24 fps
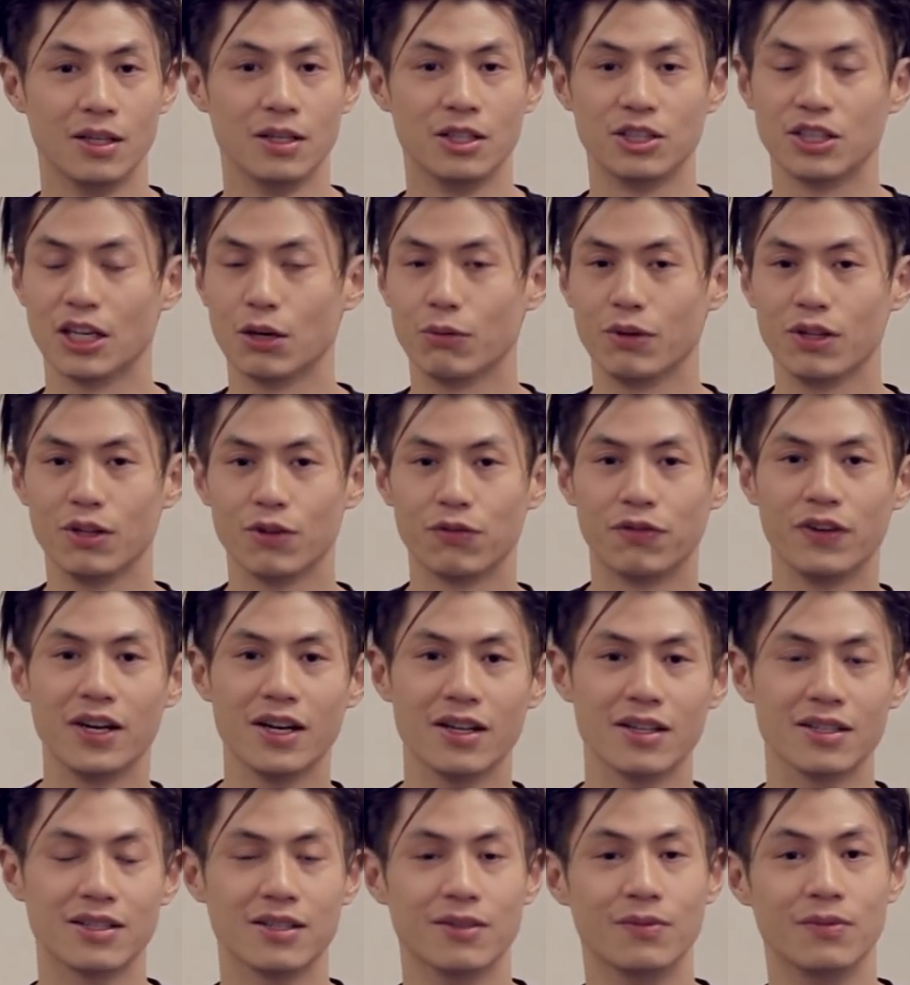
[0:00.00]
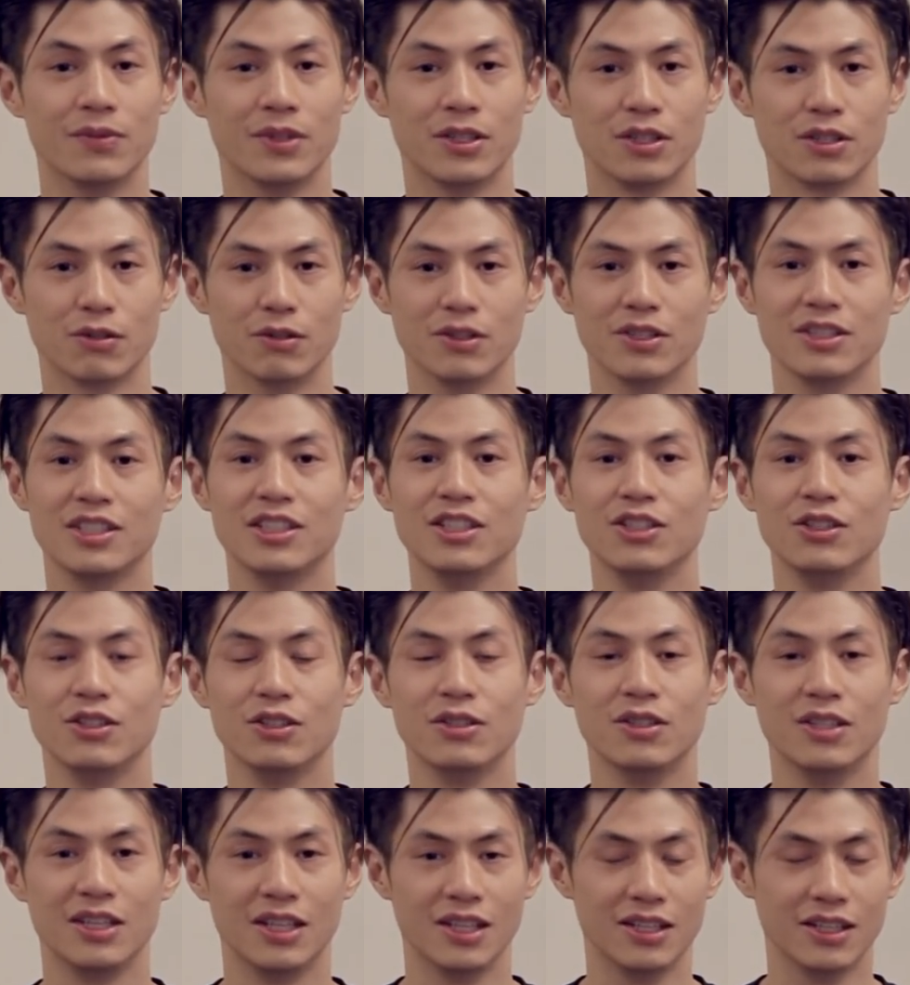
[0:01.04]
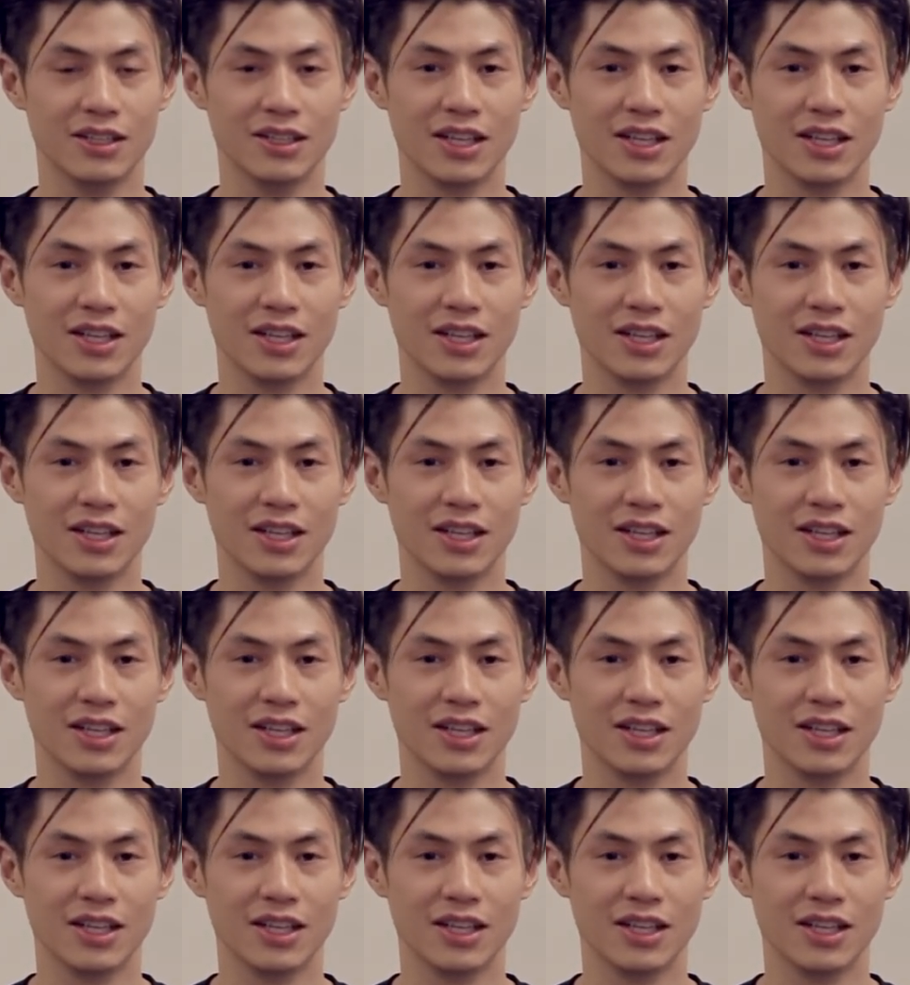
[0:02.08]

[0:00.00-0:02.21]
Share it with your friends. So we'll see you in the